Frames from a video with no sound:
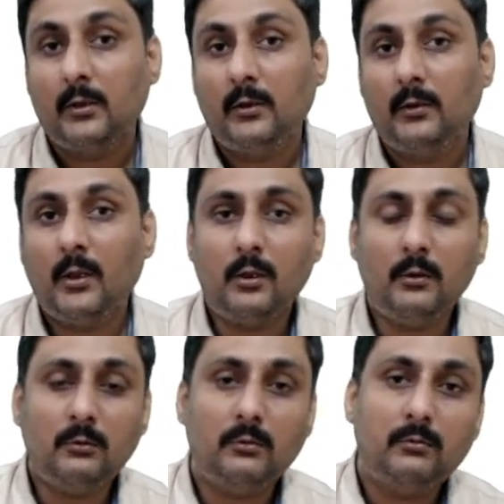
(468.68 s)

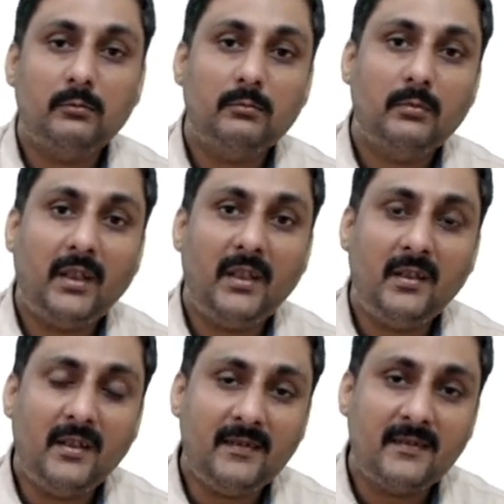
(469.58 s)
Now in
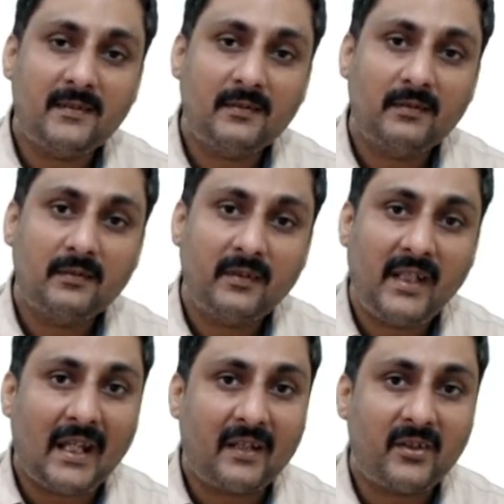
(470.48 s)
this
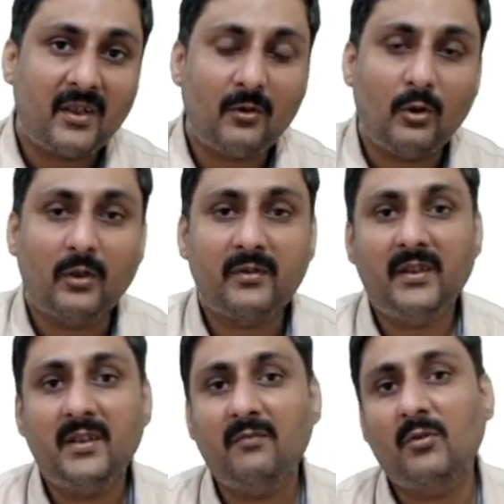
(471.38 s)
reaction,
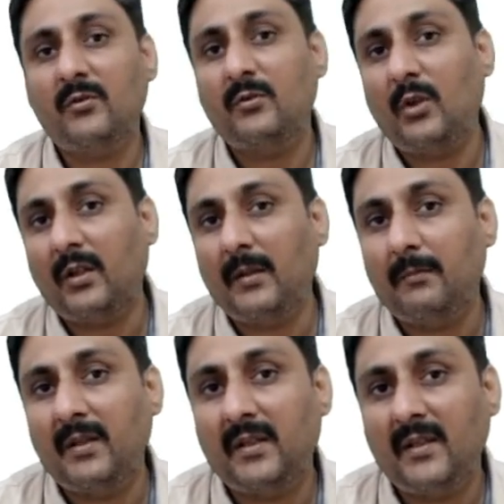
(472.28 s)
oxygen was not
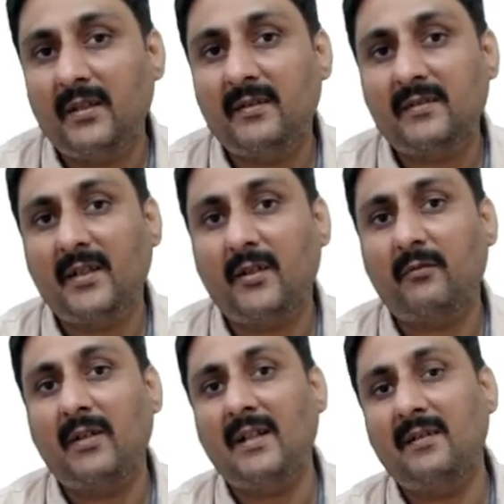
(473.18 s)
liberated. Instead
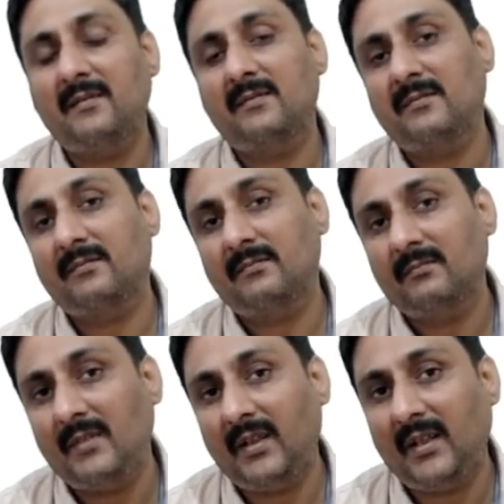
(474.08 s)
of that,
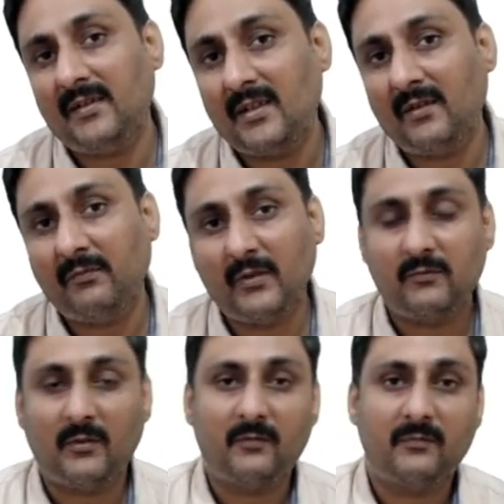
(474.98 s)

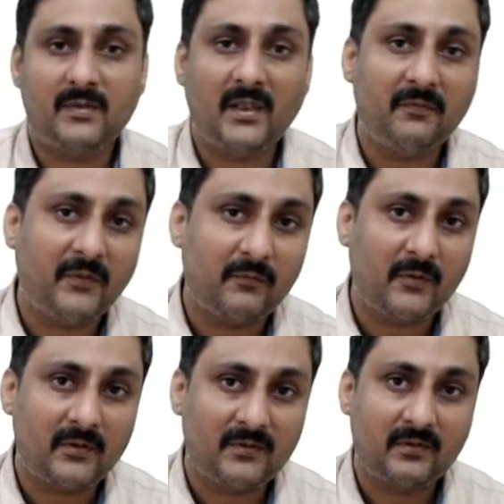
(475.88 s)
sulfur
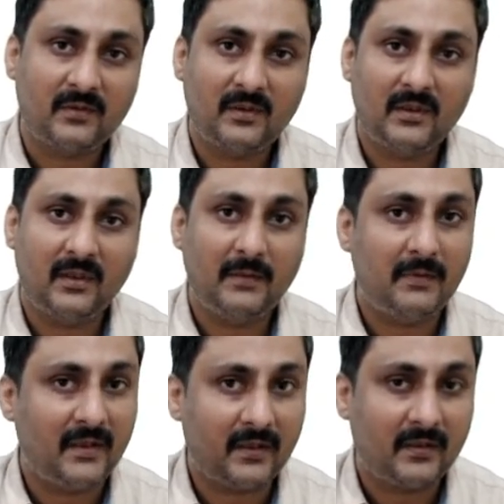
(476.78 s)
was
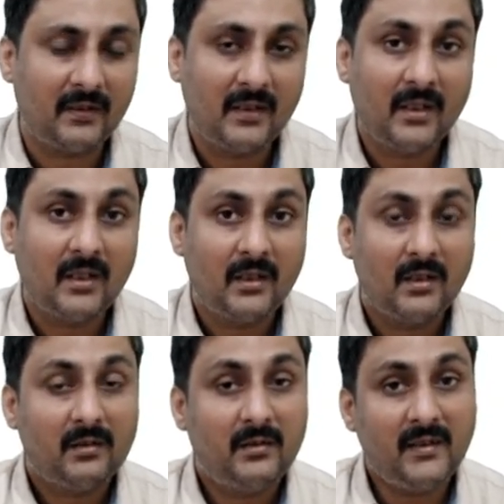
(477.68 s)
liberated.
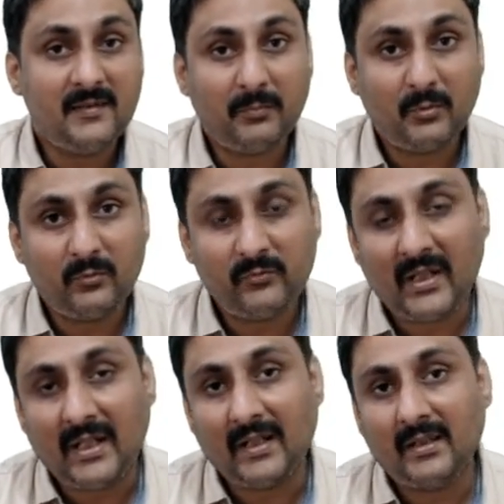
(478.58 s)
This proves
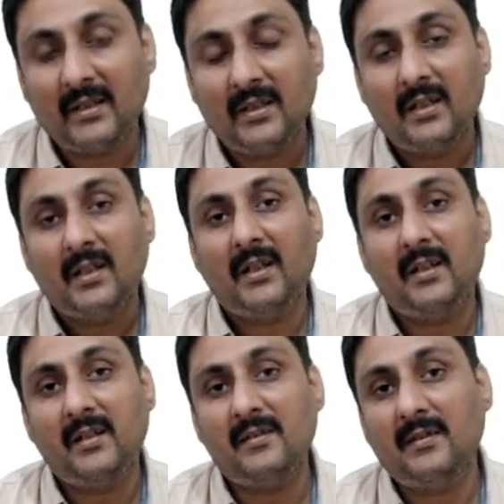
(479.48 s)
that
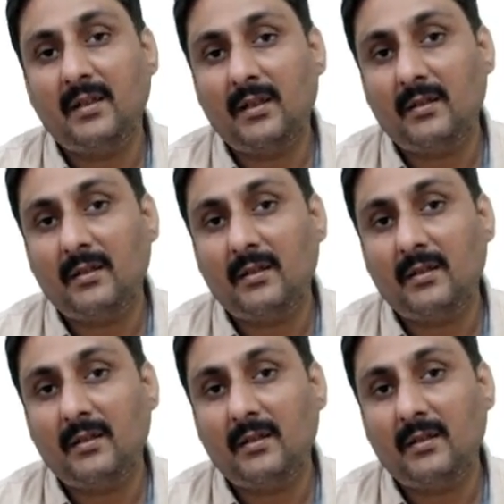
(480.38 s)
it is the